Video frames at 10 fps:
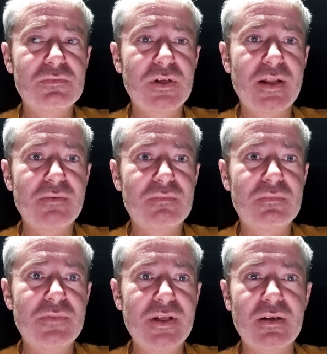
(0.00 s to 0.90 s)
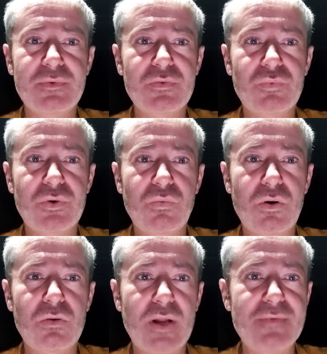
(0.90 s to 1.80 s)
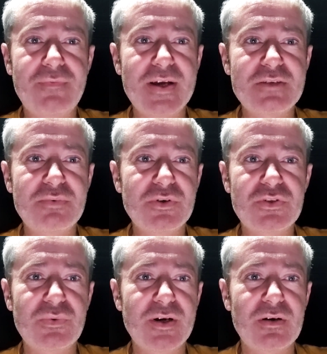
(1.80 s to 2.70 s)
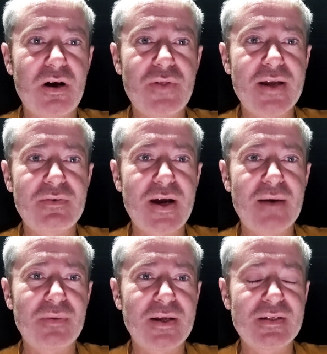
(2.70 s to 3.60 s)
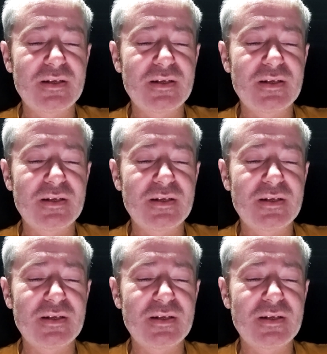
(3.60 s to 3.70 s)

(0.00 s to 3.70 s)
really dealing with the real world, like Facebook, Twitter, all that crap, like,